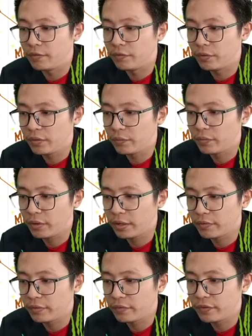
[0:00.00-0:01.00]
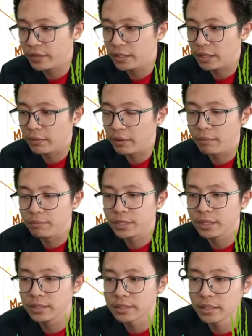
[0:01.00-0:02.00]
Find a v. Our
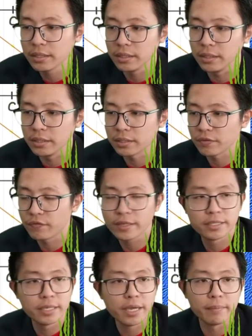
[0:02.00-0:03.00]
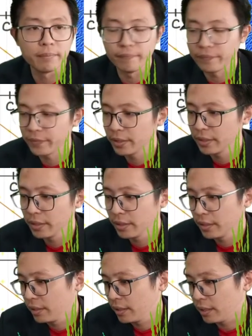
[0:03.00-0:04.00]
object distance is 5 cm.
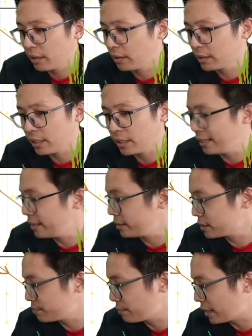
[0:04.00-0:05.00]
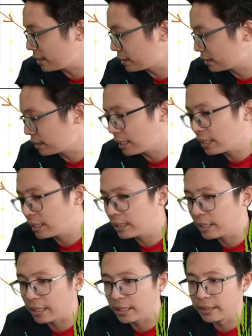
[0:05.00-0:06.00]
Okay, let us maintain
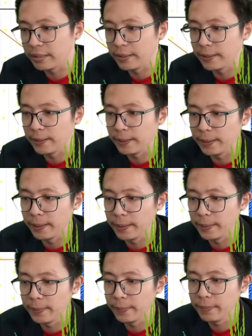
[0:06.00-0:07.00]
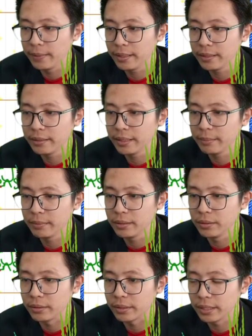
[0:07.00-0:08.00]
at let me
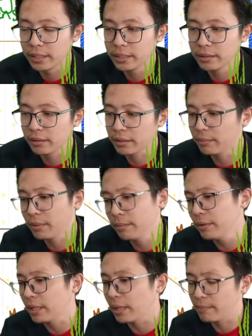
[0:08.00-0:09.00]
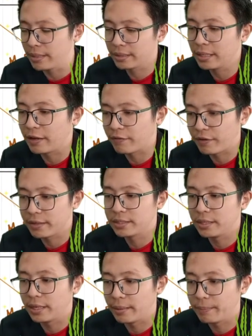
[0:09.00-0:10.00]
look. Okay, maybe we can maintain at 5
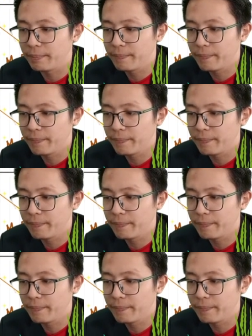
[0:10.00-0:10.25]
cm.